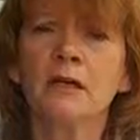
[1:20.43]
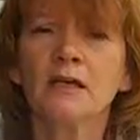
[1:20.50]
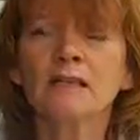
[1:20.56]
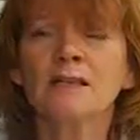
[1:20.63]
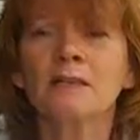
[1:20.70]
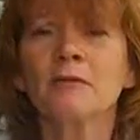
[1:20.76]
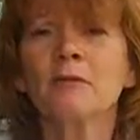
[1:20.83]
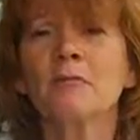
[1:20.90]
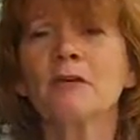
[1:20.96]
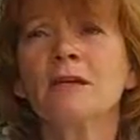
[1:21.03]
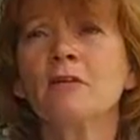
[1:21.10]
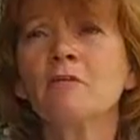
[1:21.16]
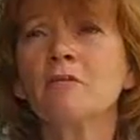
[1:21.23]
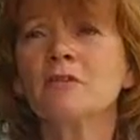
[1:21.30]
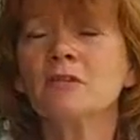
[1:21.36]
It's something we
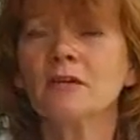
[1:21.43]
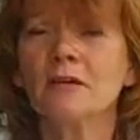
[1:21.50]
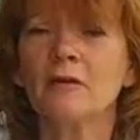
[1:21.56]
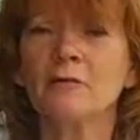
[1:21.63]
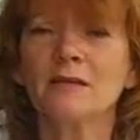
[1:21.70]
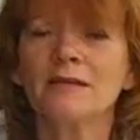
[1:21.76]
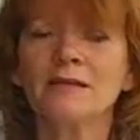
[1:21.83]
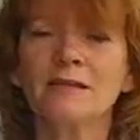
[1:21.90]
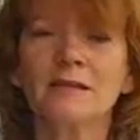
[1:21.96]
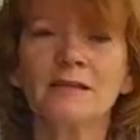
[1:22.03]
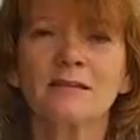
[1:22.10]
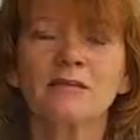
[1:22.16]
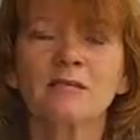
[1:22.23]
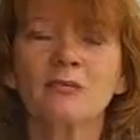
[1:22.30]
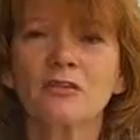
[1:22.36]
all do.
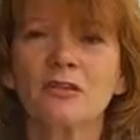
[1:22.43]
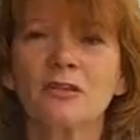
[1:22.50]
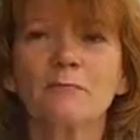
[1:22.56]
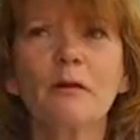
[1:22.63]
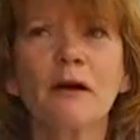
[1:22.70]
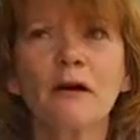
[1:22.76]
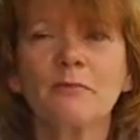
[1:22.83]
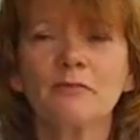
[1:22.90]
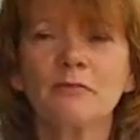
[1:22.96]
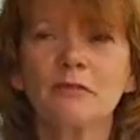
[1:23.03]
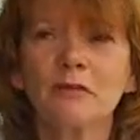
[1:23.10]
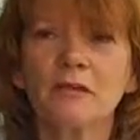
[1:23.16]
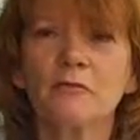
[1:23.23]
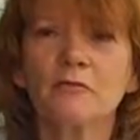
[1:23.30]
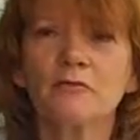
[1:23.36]
It's not just mums,
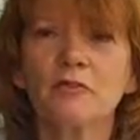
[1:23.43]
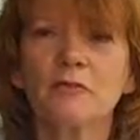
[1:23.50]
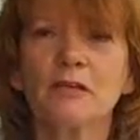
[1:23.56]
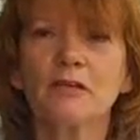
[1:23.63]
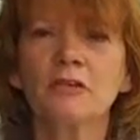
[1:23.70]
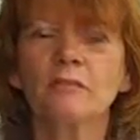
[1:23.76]
we all do it.